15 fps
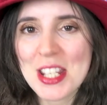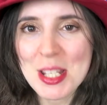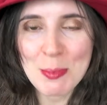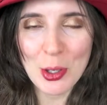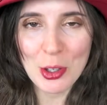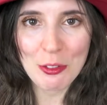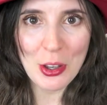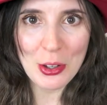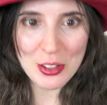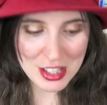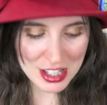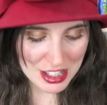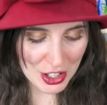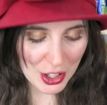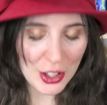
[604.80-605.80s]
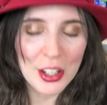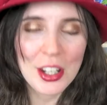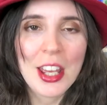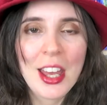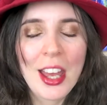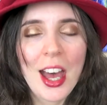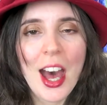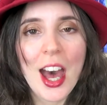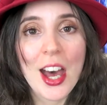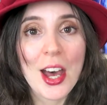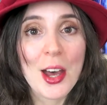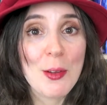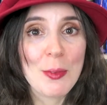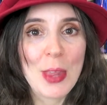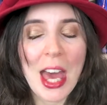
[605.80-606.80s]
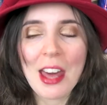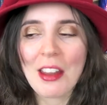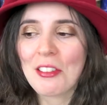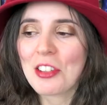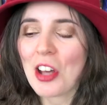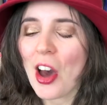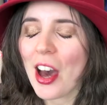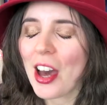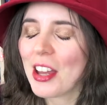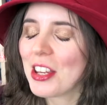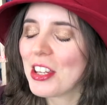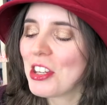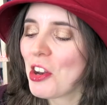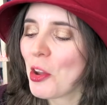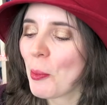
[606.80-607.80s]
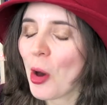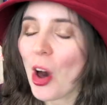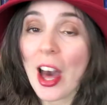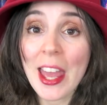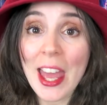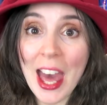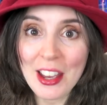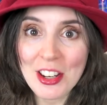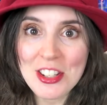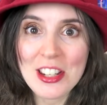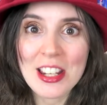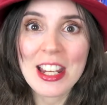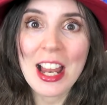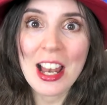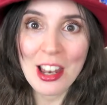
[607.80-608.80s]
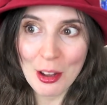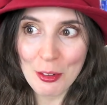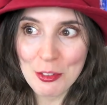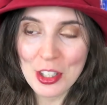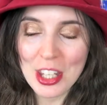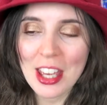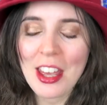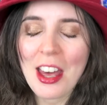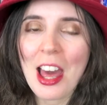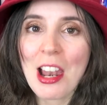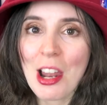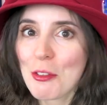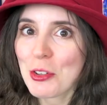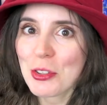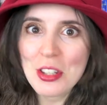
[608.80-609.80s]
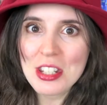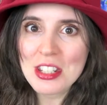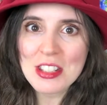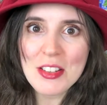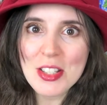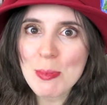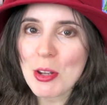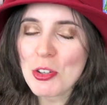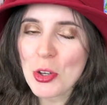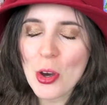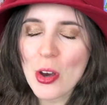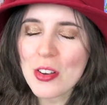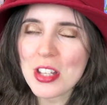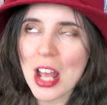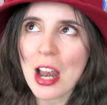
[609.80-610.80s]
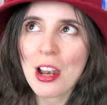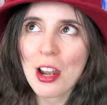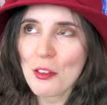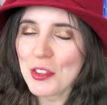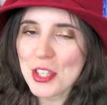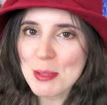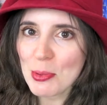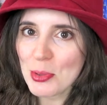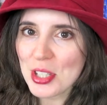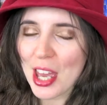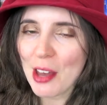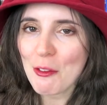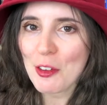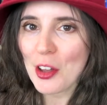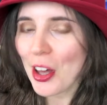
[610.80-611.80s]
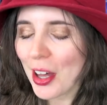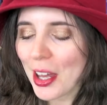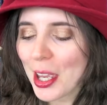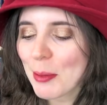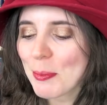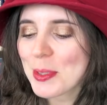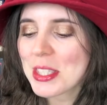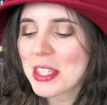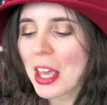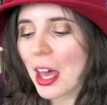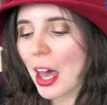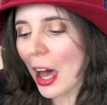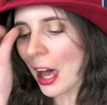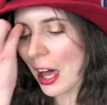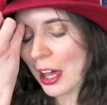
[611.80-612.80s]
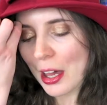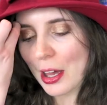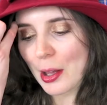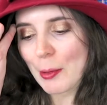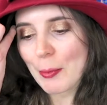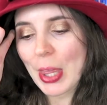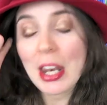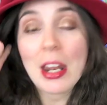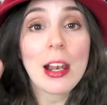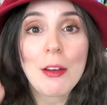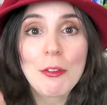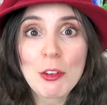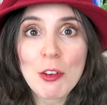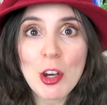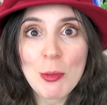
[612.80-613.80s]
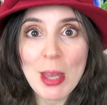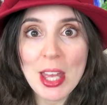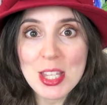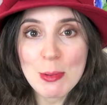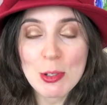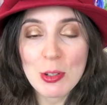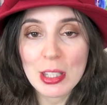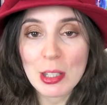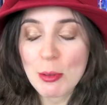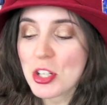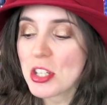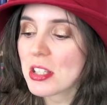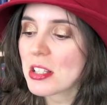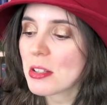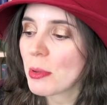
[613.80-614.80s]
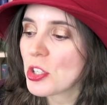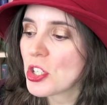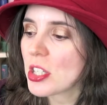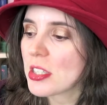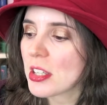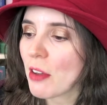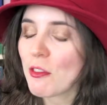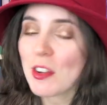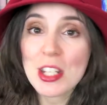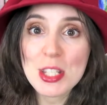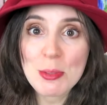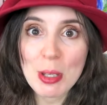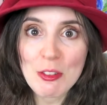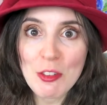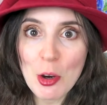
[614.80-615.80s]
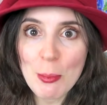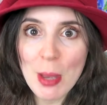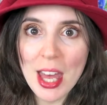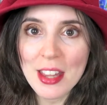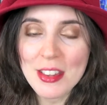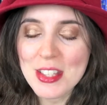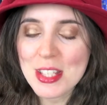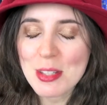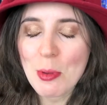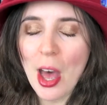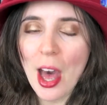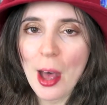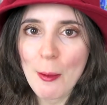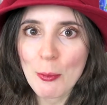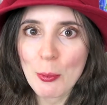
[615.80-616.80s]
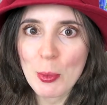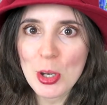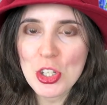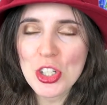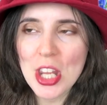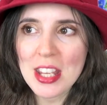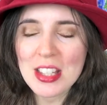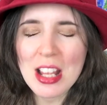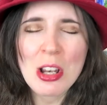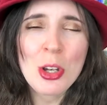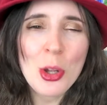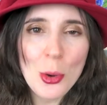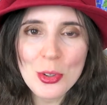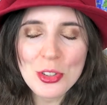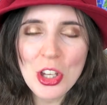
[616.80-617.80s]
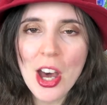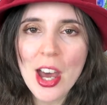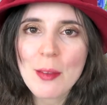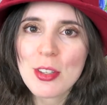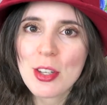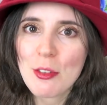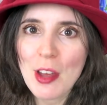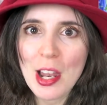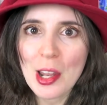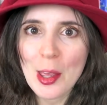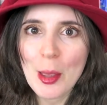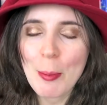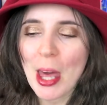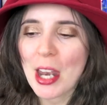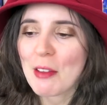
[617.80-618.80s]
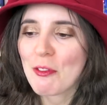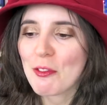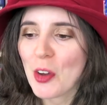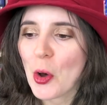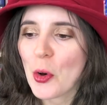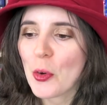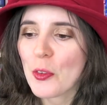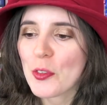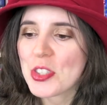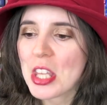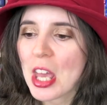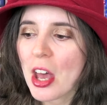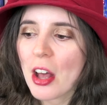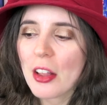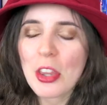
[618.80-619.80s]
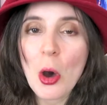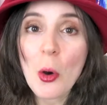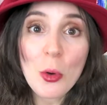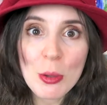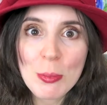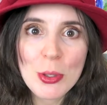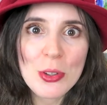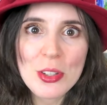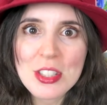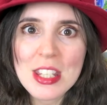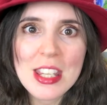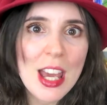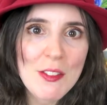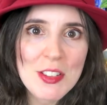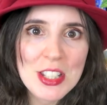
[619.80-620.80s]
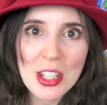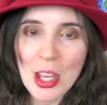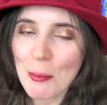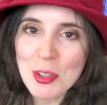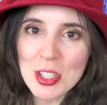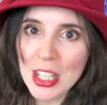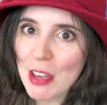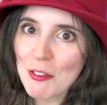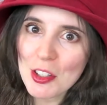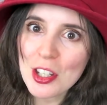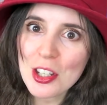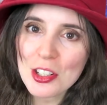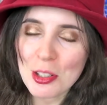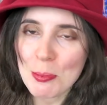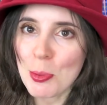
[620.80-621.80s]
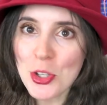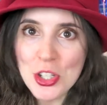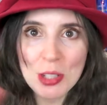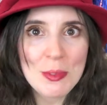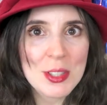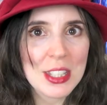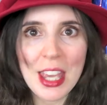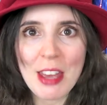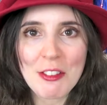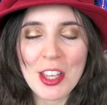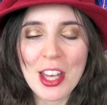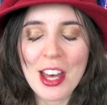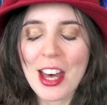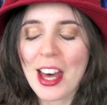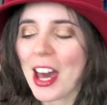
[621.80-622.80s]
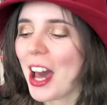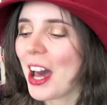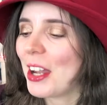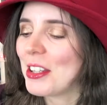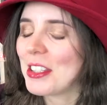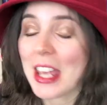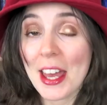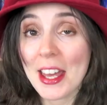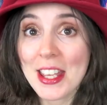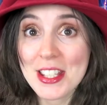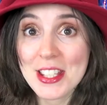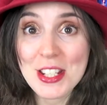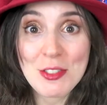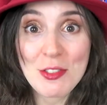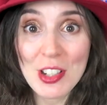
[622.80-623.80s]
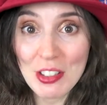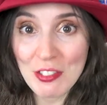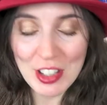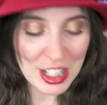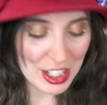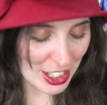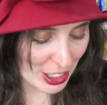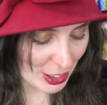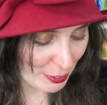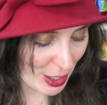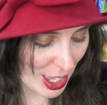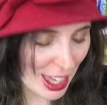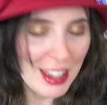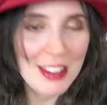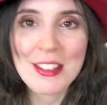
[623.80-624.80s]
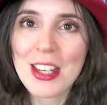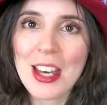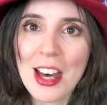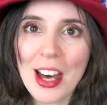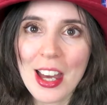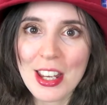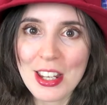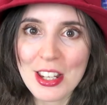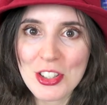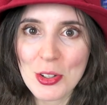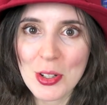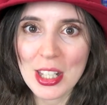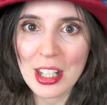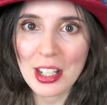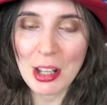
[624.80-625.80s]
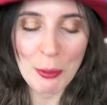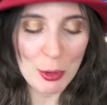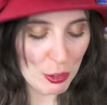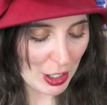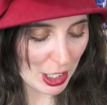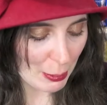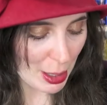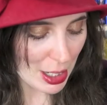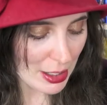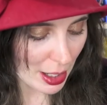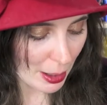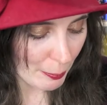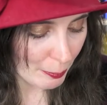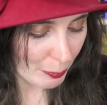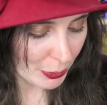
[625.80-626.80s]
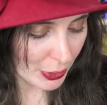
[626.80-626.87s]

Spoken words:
this book focuses on. And you know what? I actually loved it. I loved all the details about dogs. I loved the small town vibes. And I loved the romance between them, which is a really sweet romance, which takes a long time to develop and involves the whole community having to come together to push them together. And yeah, it's just really, really cute. And I enjoyed it and I would recommend it.